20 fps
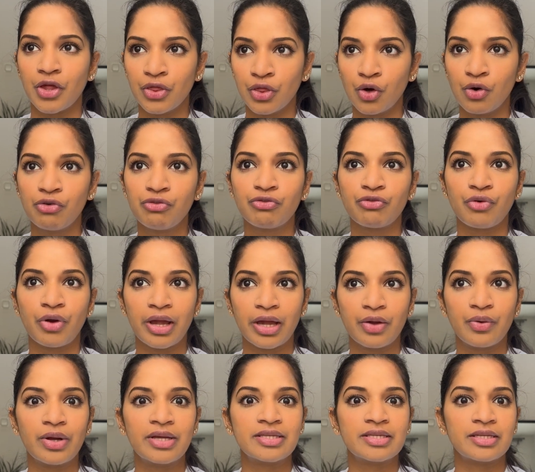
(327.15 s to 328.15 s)
no
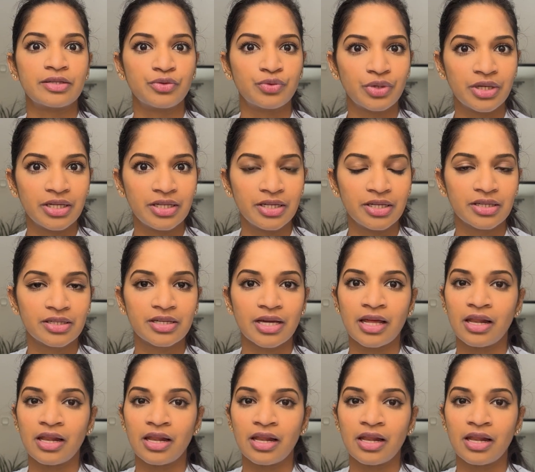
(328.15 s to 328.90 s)
fragrance ingredient.